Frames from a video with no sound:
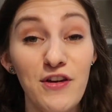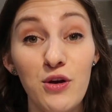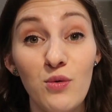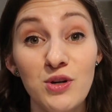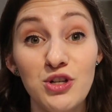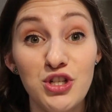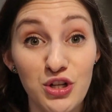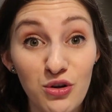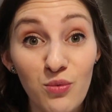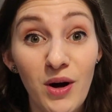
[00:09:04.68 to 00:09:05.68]
you
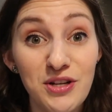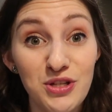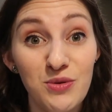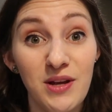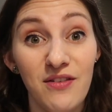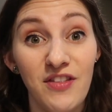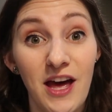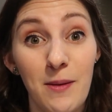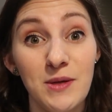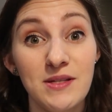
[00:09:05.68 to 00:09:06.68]
do want to give
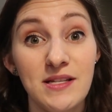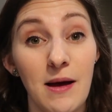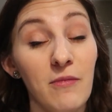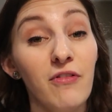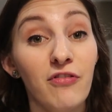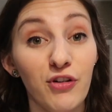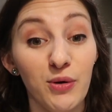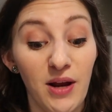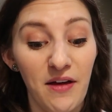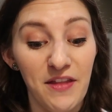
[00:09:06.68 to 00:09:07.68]
them some
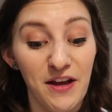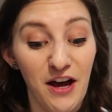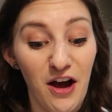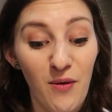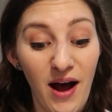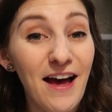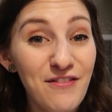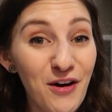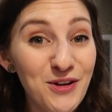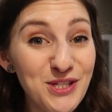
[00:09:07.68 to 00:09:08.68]
fruit on the go, I've
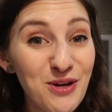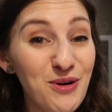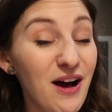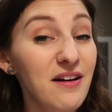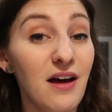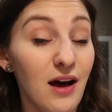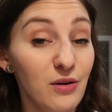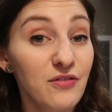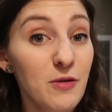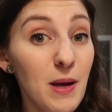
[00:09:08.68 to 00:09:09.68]
also gone out
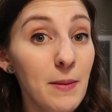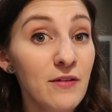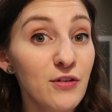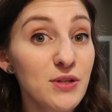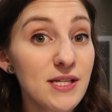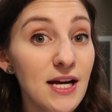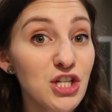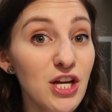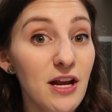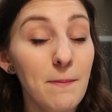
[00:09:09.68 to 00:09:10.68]
of the baby food
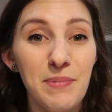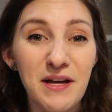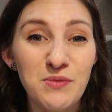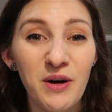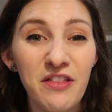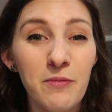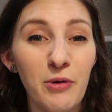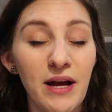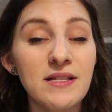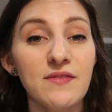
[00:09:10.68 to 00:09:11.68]
section because one of the
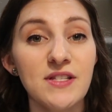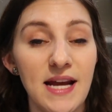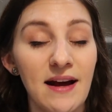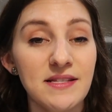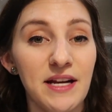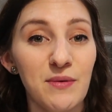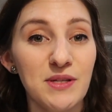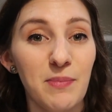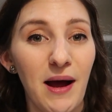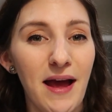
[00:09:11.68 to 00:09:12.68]
brands of snacks that I
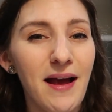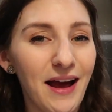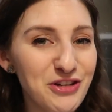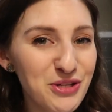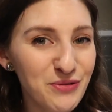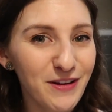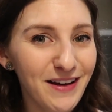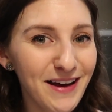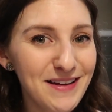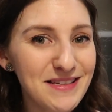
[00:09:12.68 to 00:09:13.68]
was buying, I just
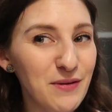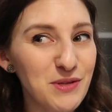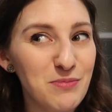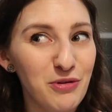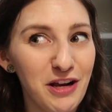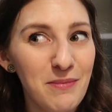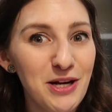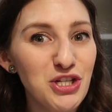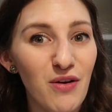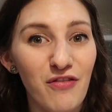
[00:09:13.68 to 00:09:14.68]
realized it was pretty
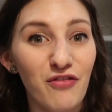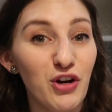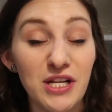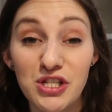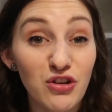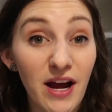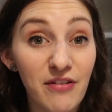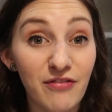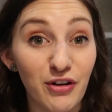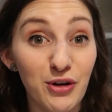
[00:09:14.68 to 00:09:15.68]
much
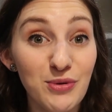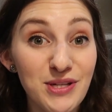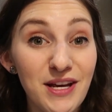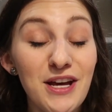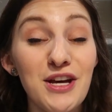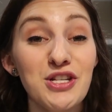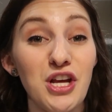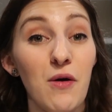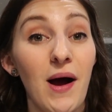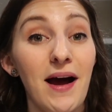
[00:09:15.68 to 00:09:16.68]
freeze-dried fruit.
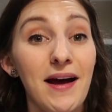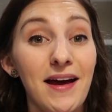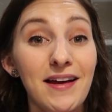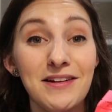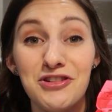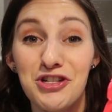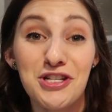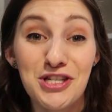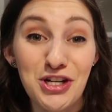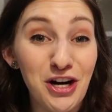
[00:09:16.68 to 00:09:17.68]
So I
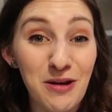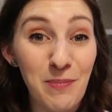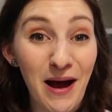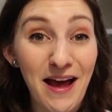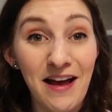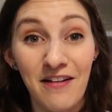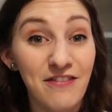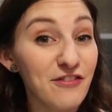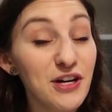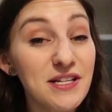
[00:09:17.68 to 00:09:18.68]
just started buying
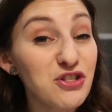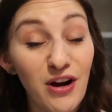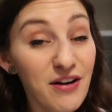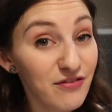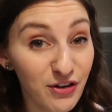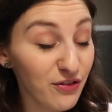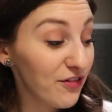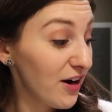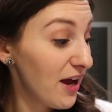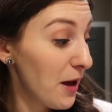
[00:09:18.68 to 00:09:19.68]
freeze-dried fruit
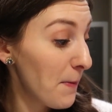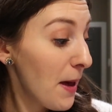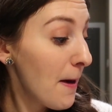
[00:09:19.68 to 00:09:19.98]
for him.